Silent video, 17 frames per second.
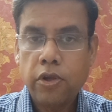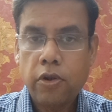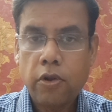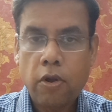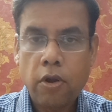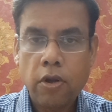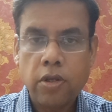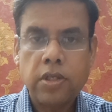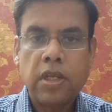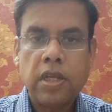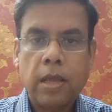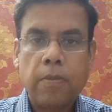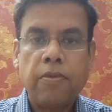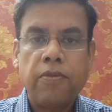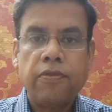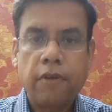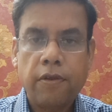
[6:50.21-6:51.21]
your hot
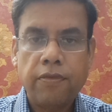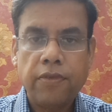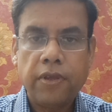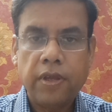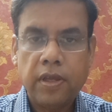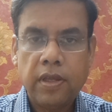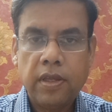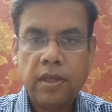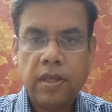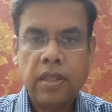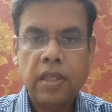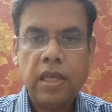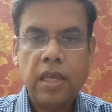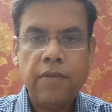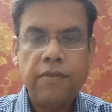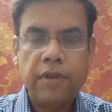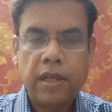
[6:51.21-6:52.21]
cup of coffee in the
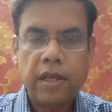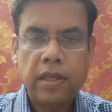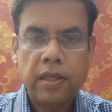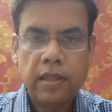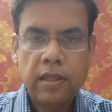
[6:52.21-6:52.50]
evening?"